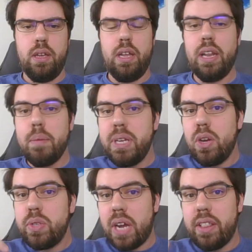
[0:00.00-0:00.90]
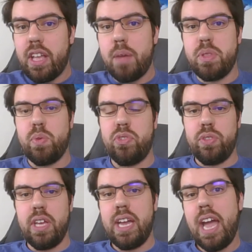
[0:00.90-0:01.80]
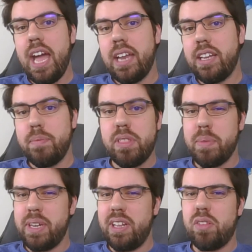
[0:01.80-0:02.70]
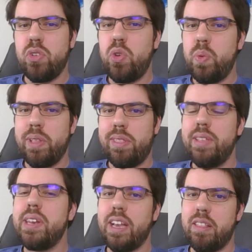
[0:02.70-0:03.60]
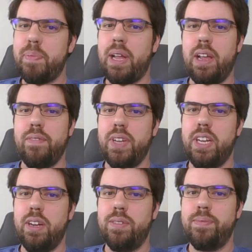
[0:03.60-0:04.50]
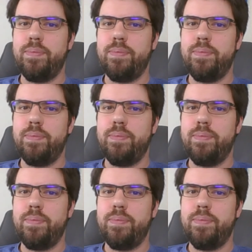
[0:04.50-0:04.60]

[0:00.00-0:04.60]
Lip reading: Let me know down in the comments what you think, and give me some ideas on who you want to see in the next Spotlight video.